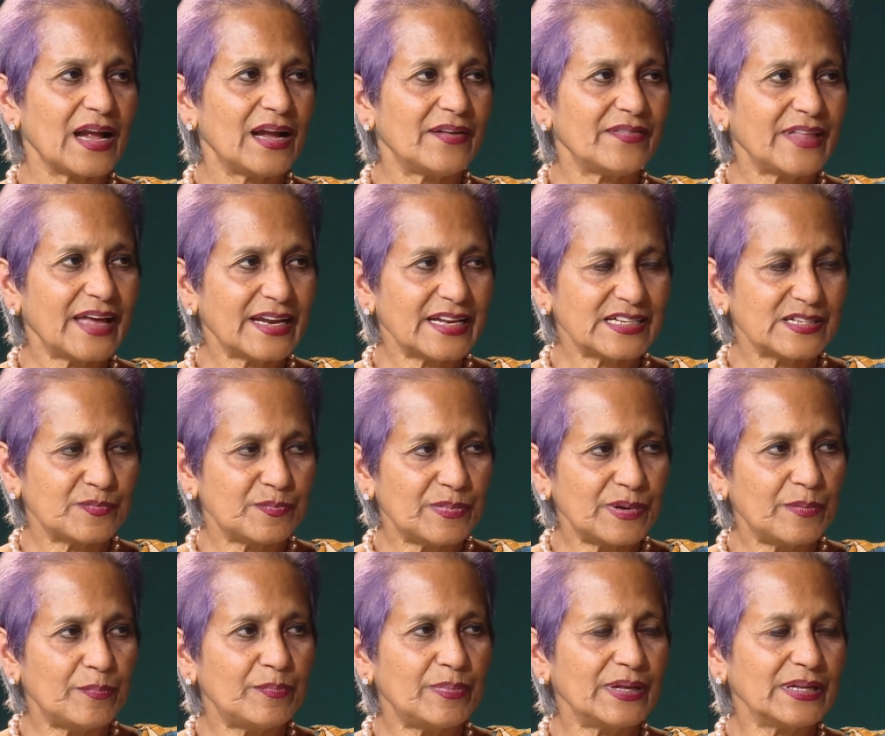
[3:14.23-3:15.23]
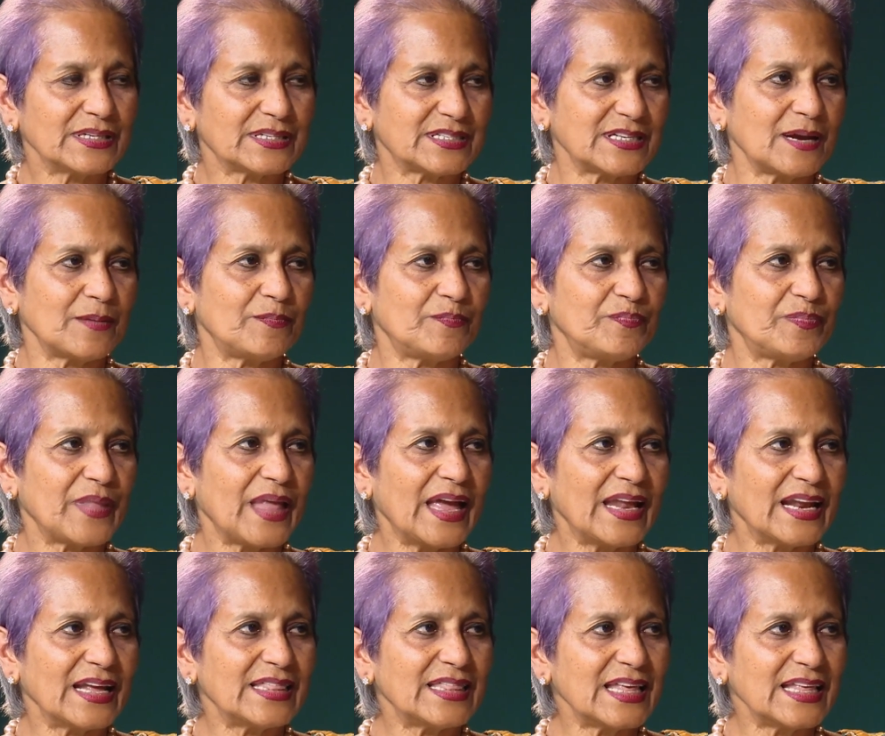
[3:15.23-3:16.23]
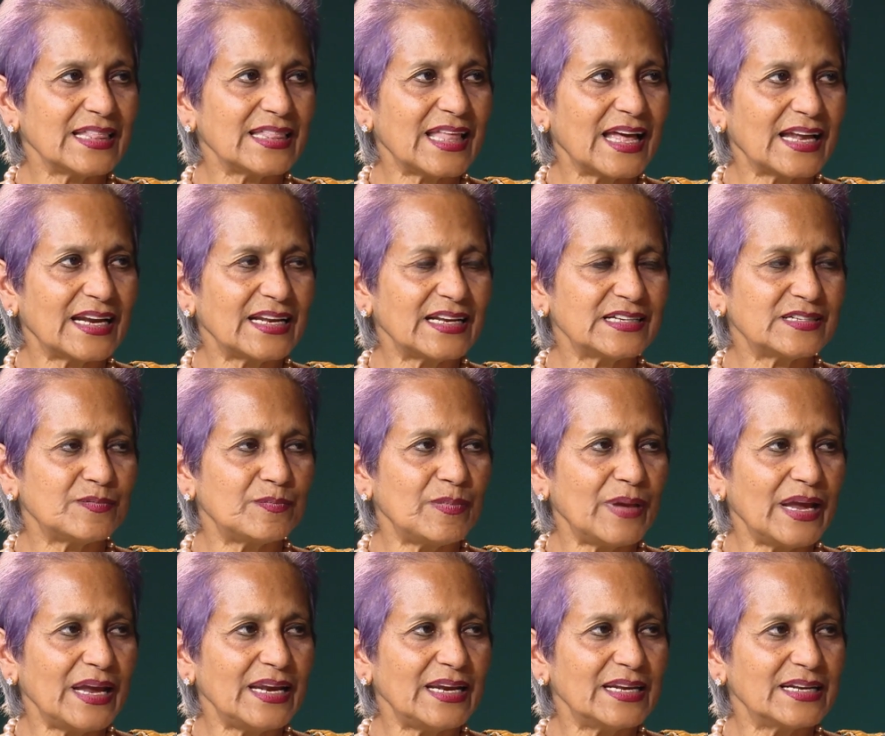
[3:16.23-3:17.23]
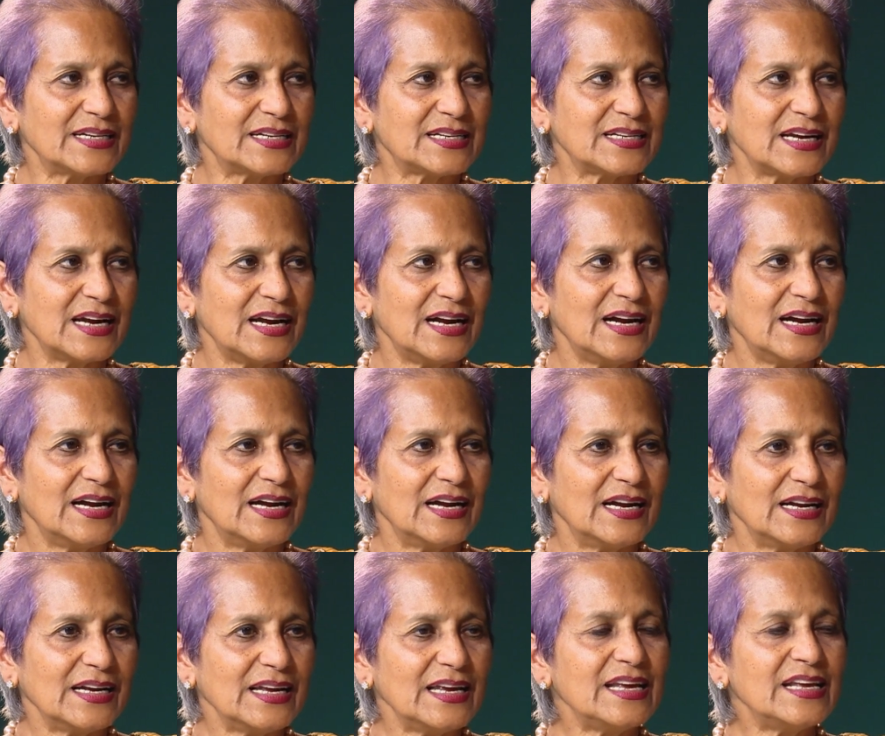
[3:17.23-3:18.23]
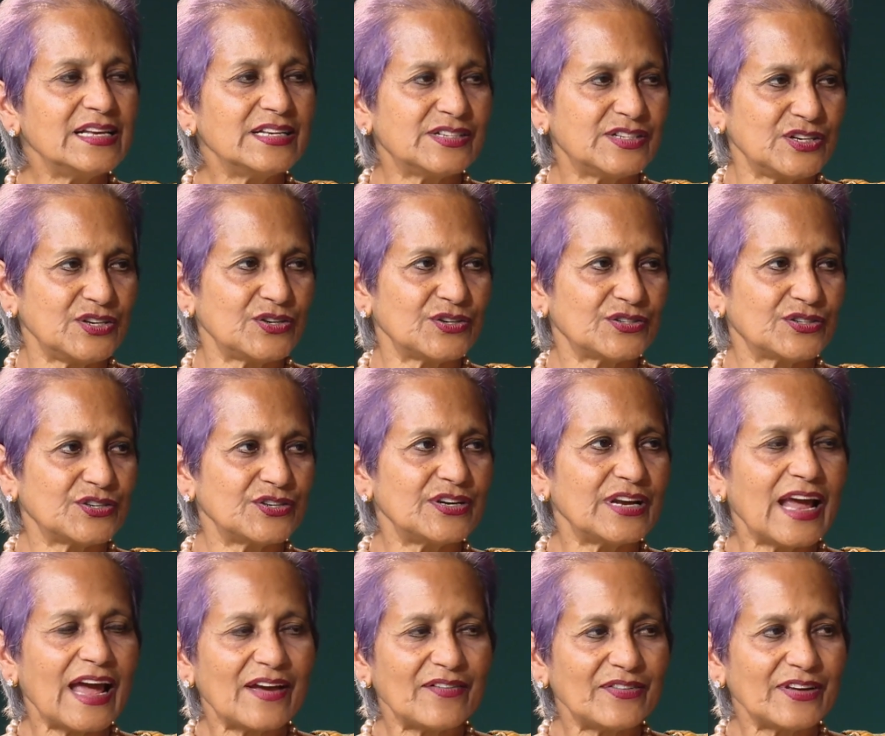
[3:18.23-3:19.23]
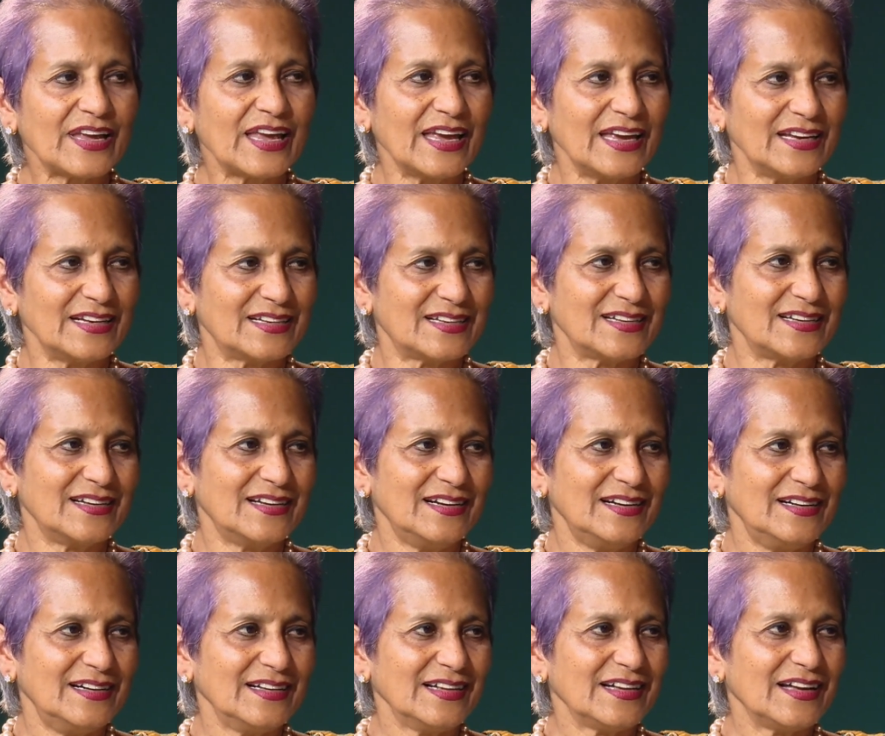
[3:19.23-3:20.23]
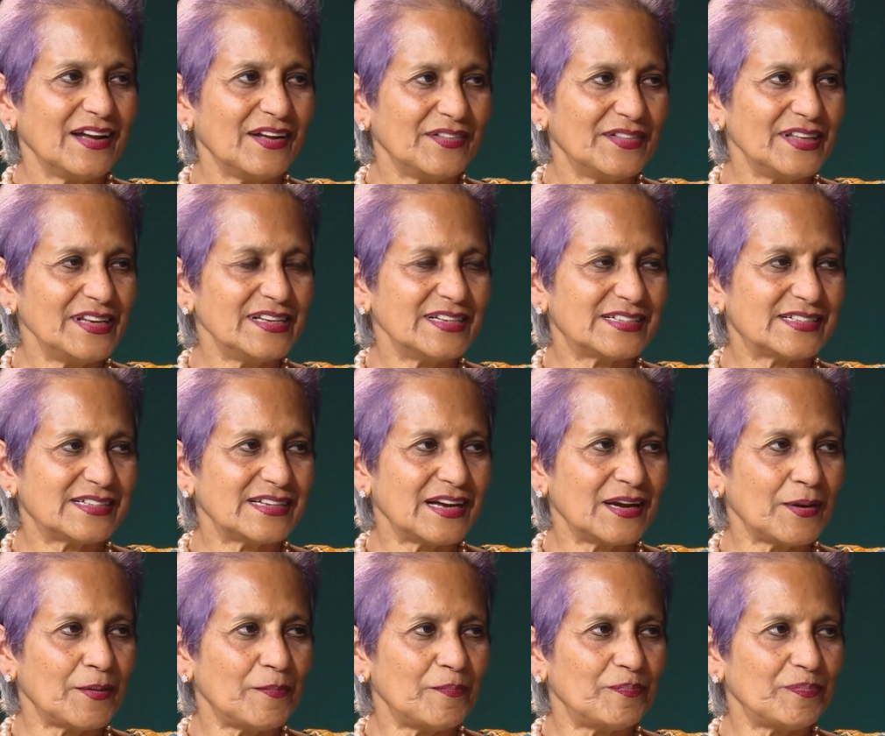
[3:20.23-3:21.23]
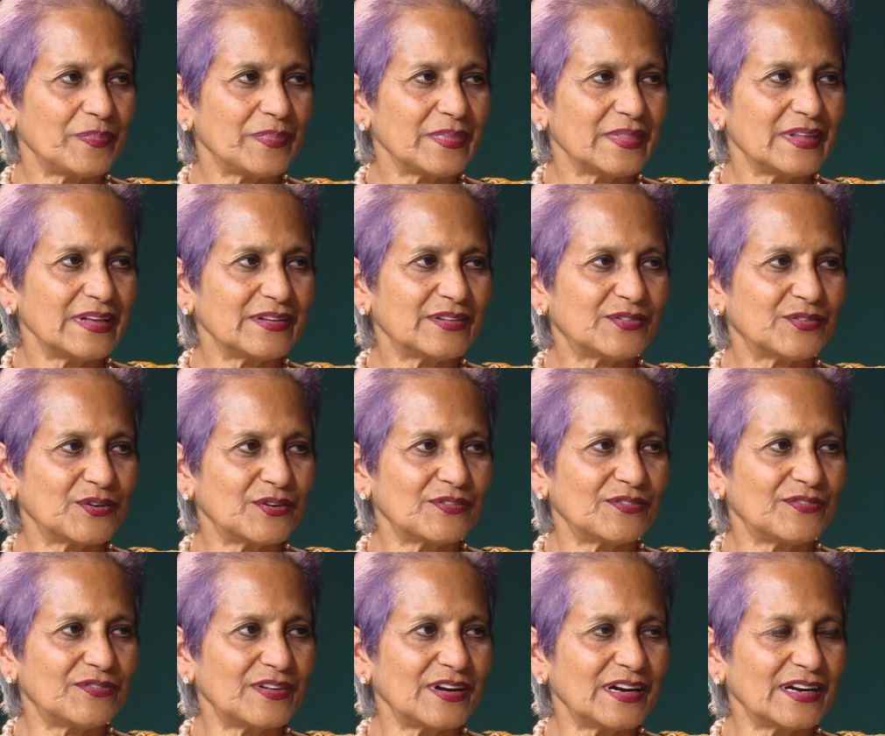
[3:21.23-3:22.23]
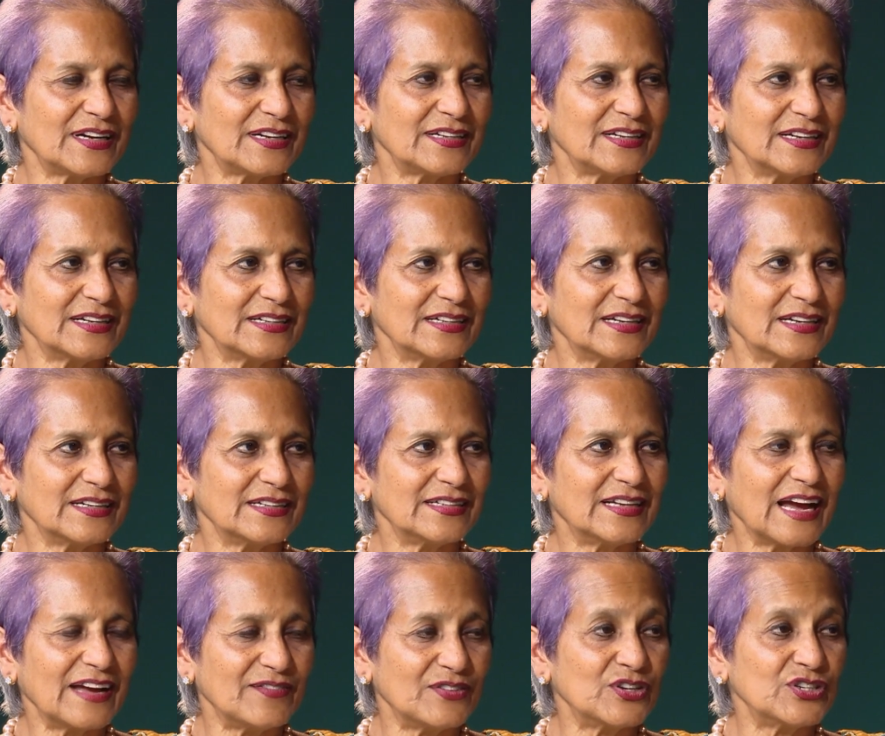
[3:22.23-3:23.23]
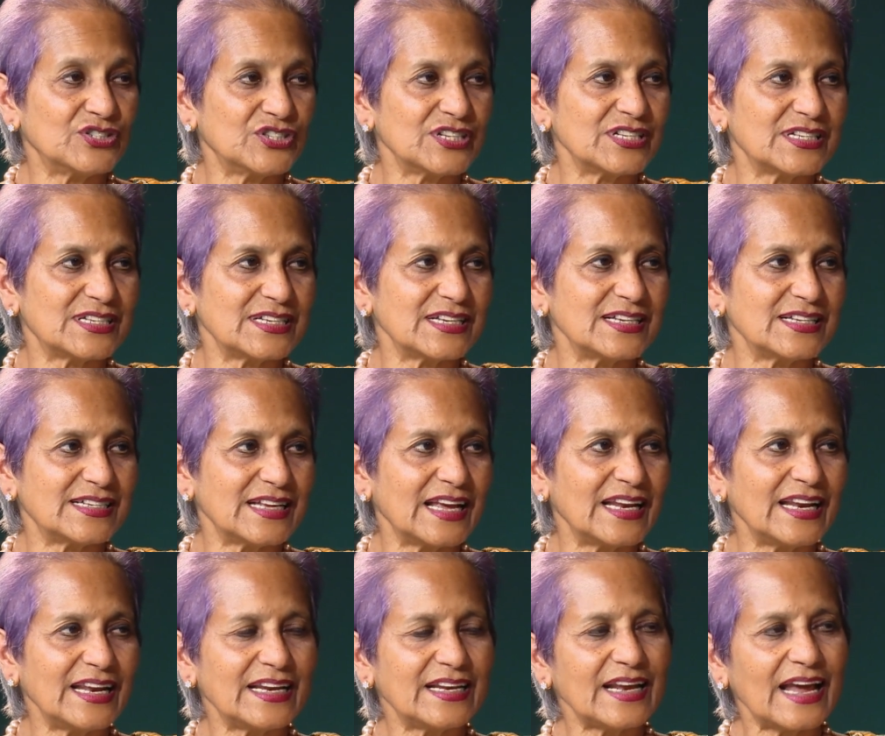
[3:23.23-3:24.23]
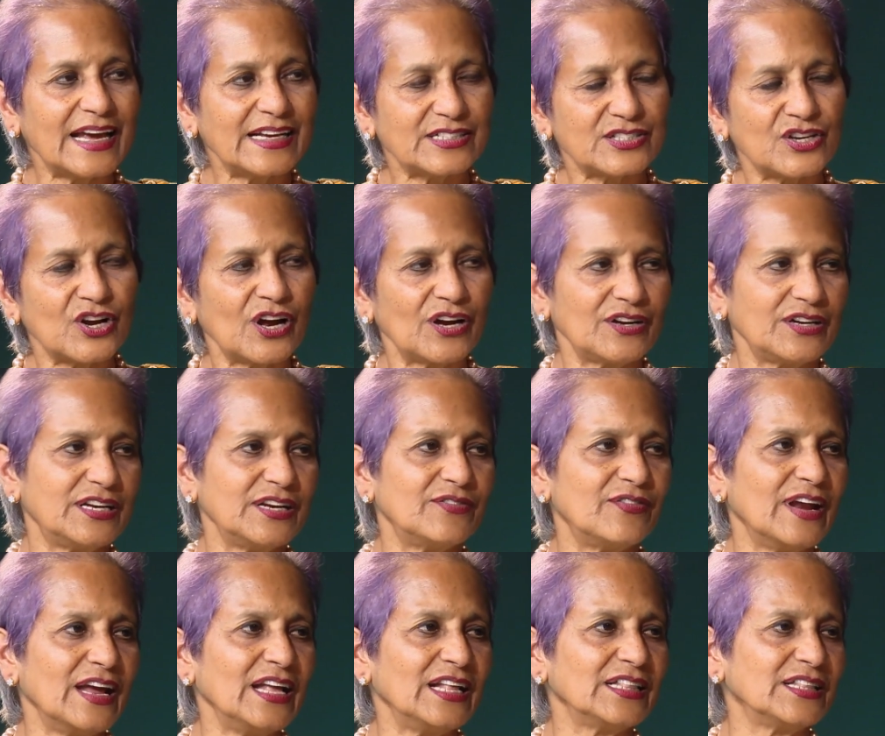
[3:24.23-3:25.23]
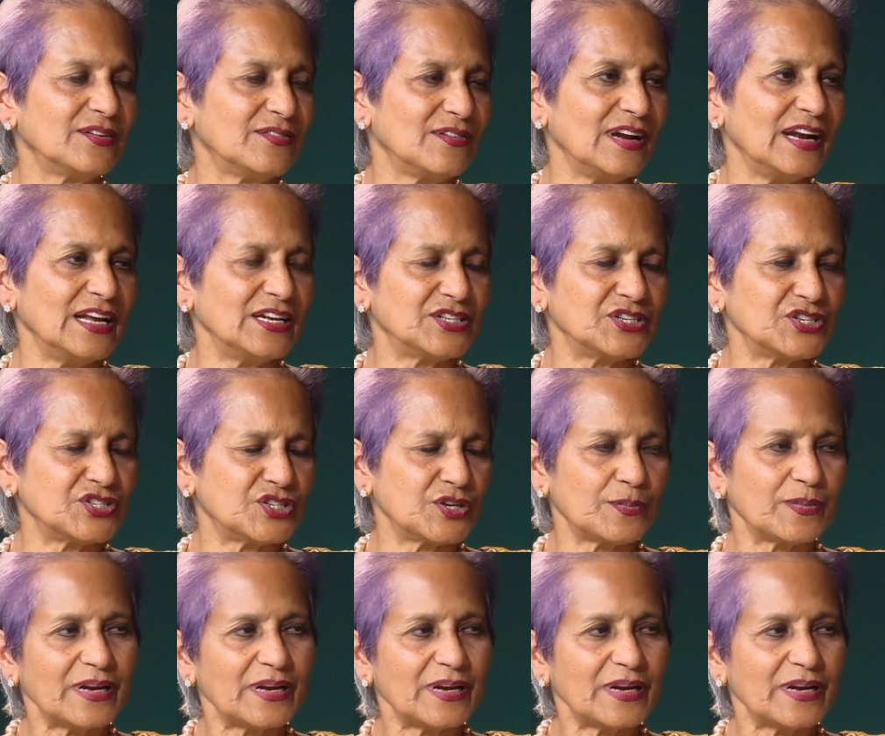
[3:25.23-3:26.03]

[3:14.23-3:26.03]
that has been built up. And I think that has made it easier to navigate these sort of divergences, and it has not derailed the relationship.